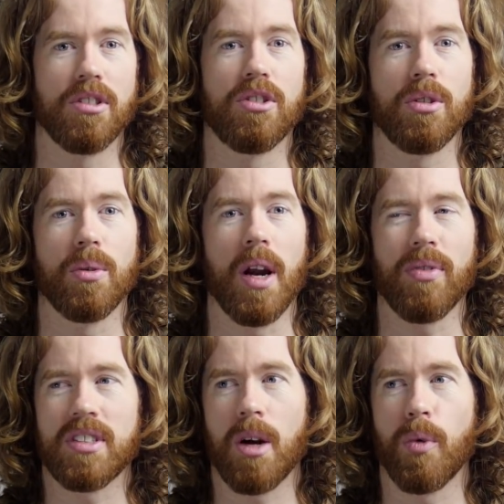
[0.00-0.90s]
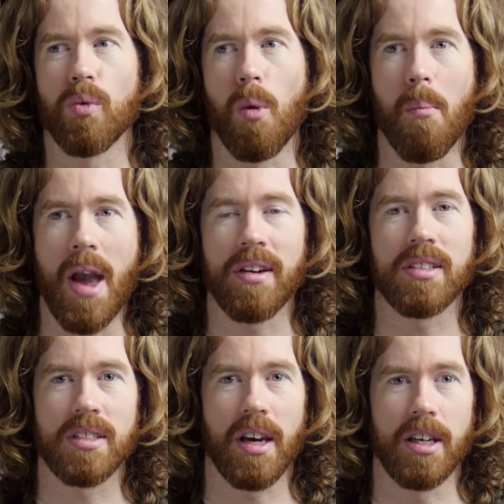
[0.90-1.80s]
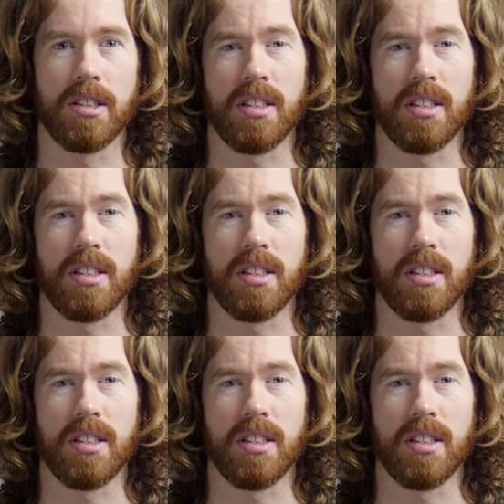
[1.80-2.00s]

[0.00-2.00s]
do every time we romanticize